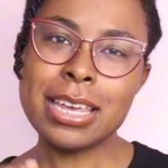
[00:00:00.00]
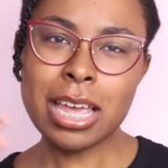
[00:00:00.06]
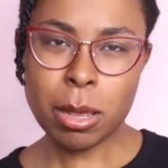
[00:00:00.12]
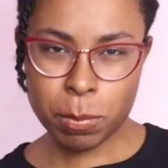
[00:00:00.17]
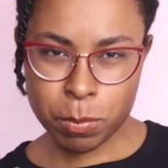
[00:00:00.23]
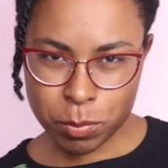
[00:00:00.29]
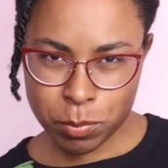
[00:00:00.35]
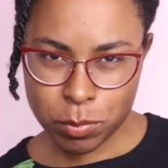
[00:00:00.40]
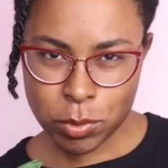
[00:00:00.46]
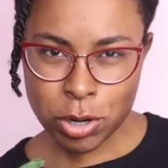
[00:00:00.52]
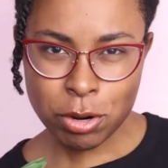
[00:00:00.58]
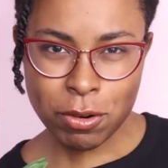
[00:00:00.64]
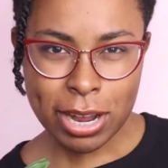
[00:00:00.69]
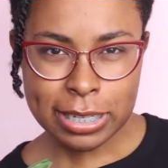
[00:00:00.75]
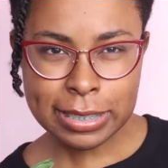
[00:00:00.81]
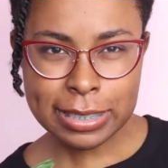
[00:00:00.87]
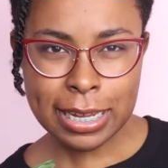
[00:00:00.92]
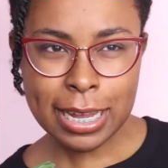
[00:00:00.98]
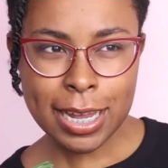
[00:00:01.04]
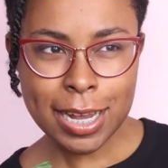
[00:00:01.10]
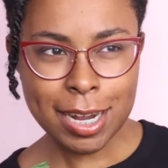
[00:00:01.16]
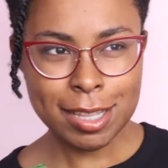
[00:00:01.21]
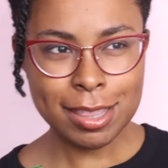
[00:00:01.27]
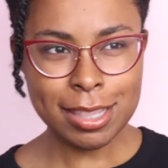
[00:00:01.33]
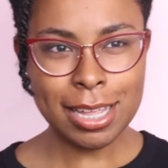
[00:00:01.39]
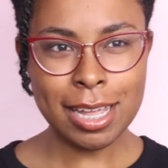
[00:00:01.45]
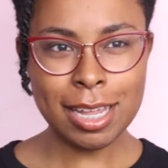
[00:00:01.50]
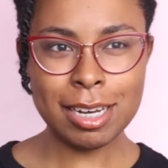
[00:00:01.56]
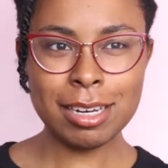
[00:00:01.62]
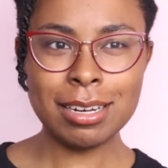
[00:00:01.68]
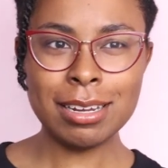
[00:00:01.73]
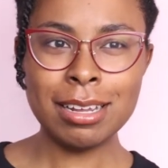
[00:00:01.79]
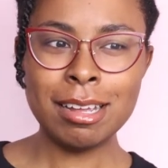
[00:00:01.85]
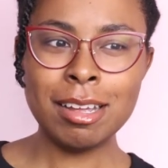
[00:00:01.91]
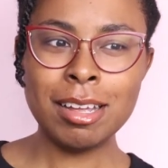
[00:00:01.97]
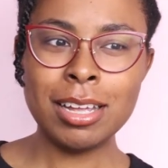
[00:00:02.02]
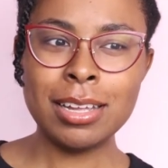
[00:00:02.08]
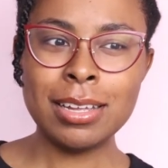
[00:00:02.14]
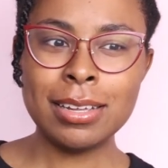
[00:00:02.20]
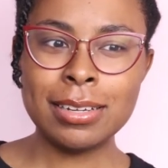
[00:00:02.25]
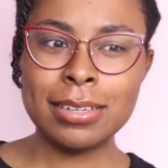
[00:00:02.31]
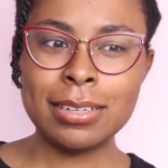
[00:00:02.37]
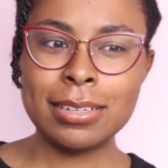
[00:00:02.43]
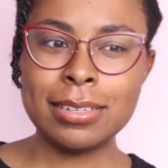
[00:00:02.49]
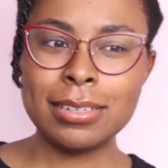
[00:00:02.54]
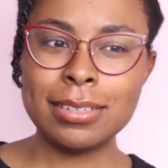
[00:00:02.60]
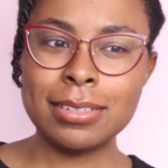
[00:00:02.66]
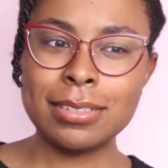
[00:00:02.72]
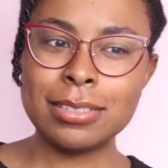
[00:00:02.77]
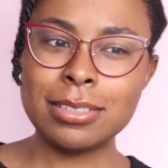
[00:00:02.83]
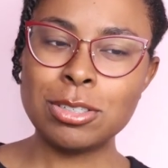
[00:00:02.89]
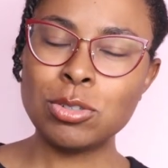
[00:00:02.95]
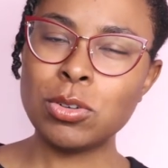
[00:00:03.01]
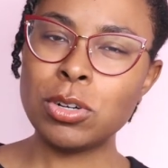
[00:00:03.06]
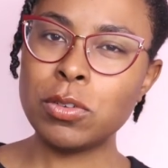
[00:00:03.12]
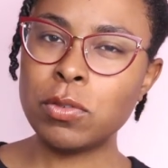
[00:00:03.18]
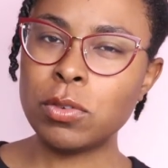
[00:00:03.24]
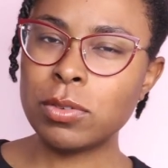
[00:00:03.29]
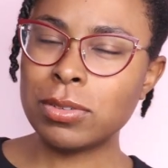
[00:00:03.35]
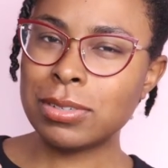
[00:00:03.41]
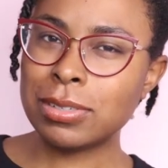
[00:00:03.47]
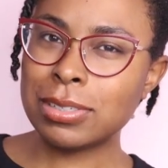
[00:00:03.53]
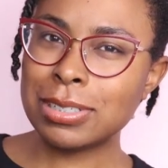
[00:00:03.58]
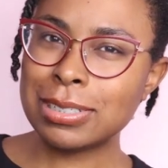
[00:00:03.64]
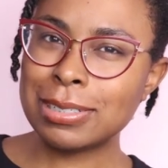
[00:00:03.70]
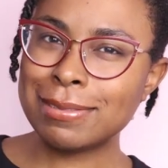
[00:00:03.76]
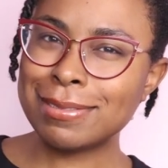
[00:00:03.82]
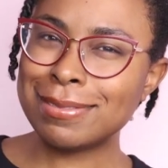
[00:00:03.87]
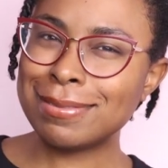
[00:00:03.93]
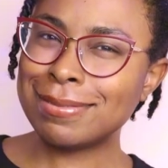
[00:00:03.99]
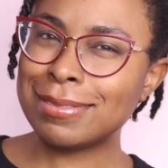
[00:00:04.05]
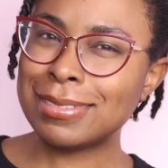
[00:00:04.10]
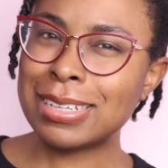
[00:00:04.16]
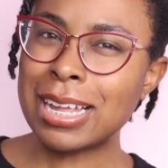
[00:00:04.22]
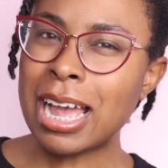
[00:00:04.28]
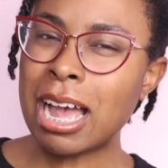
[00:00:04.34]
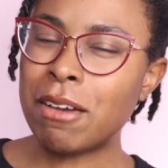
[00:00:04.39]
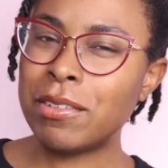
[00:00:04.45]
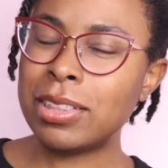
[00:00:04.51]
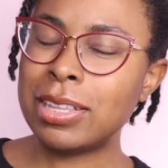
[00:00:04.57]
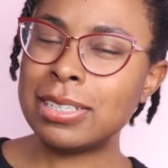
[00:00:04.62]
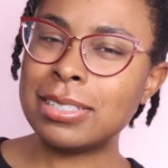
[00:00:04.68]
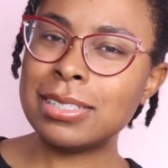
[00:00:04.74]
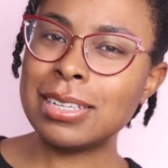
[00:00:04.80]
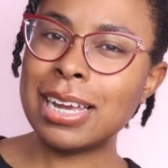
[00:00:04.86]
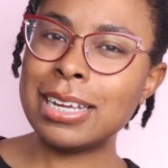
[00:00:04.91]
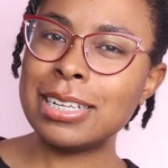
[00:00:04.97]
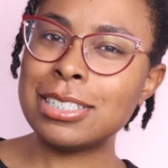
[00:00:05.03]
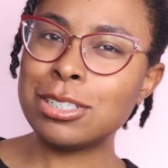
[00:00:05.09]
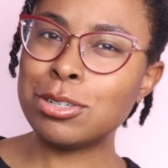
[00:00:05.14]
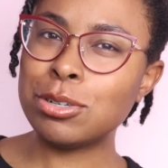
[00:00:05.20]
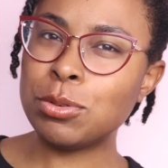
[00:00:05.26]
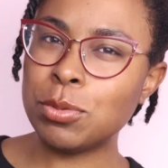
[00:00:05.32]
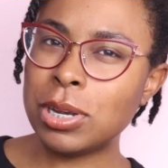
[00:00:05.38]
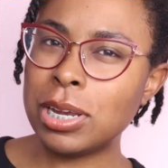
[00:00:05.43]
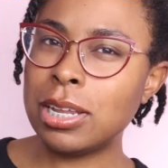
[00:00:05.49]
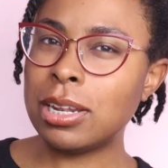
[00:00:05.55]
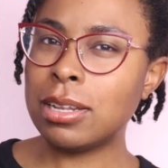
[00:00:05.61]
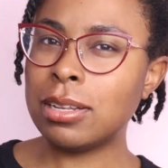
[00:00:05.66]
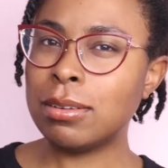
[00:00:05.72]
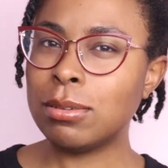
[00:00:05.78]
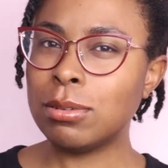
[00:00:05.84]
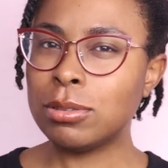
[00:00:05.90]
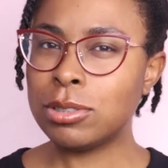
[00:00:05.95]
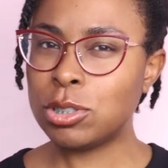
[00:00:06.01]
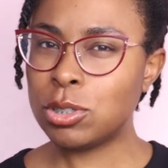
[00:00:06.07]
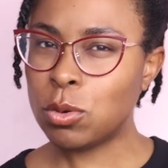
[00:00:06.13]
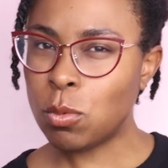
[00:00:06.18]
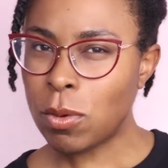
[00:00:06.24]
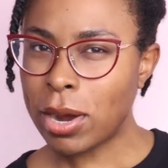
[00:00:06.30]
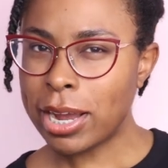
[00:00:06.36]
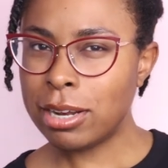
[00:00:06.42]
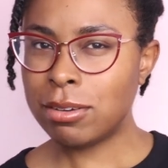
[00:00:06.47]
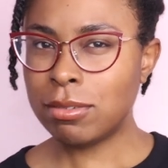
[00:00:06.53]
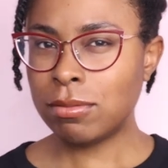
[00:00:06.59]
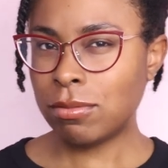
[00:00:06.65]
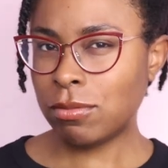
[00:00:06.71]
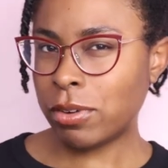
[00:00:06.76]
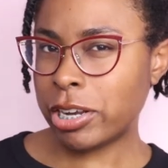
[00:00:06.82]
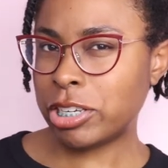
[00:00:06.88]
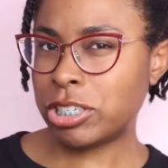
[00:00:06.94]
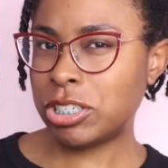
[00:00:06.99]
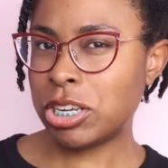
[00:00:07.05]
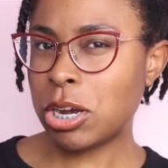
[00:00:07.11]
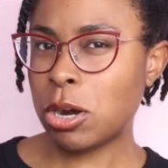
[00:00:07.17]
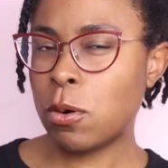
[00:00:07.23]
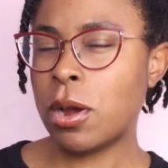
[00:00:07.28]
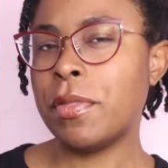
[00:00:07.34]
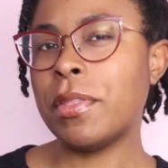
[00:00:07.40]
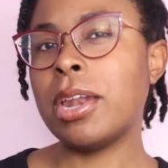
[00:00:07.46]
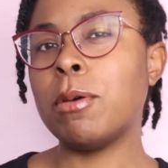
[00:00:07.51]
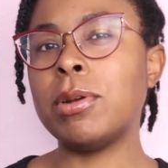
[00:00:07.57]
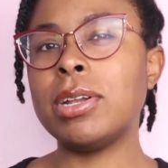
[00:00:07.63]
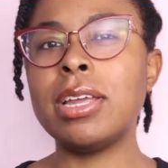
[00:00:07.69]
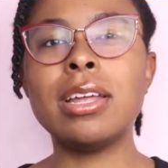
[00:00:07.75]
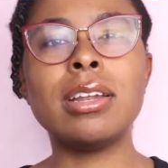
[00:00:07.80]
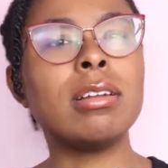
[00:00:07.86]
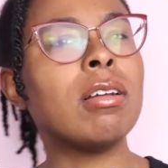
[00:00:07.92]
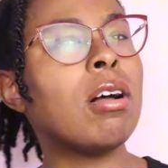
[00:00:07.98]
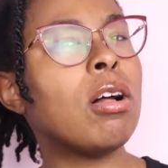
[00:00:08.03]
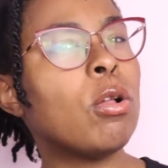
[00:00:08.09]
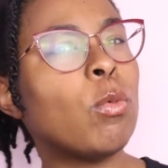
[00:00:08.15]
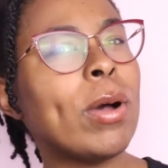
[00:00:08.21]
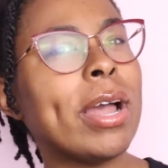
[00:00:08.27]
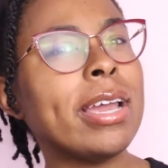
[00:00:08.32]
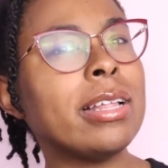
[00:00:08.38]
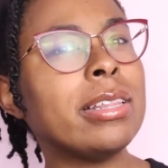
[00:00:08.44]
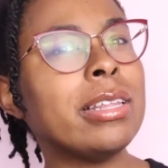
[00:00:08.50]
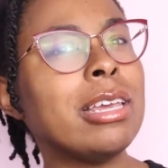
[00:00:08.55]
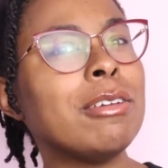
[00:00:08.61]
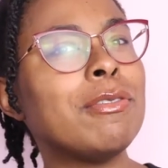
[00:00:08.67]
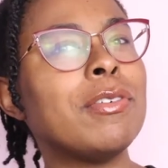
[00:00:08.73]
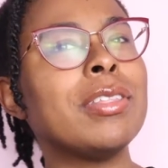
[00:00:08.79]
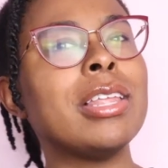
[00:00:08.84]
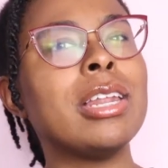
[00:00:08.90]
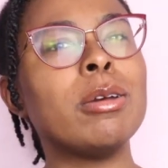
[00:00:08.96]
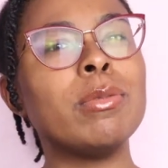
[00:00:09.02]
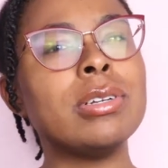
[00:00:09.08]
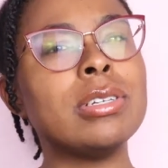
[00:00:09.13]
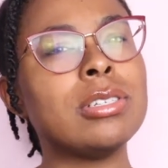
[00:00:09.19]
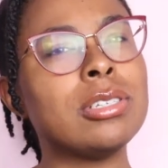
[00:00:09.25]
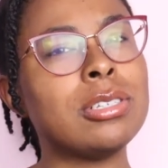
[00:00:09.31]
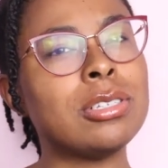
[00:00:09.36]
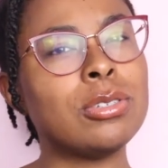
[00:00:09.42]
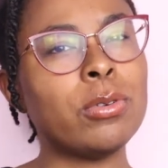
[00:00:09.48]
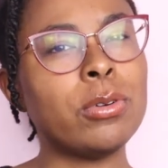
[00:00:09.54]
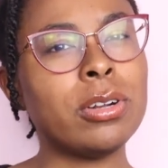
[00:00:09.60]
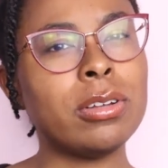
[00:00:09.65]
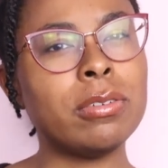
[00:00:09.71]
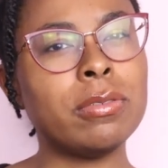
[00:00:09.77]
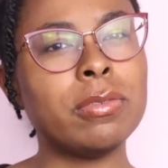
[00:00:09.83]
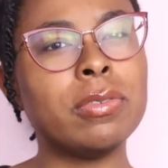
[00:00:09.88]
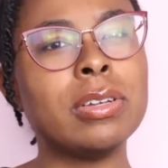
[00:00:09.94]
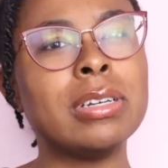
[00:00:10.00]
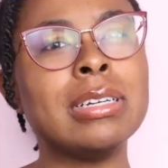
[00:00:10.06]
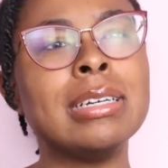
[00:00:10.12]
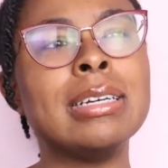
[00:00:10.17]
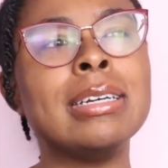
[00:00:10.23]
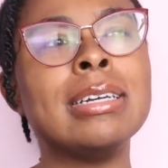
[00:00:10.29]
kept progressing and then sort of having these nice green to white ratio, and then I would get an all white leaf and then it would just sort of